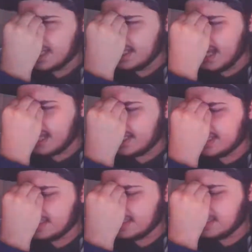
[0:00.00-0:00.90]
that
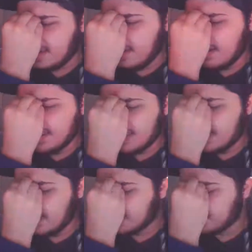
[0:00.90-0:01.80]
all the
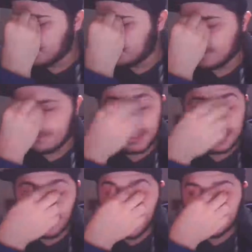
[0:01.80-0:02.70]
adult jokes have been
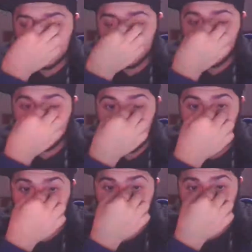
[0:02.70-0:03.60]
engraved in my
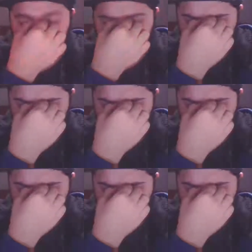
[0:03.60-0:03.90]
mind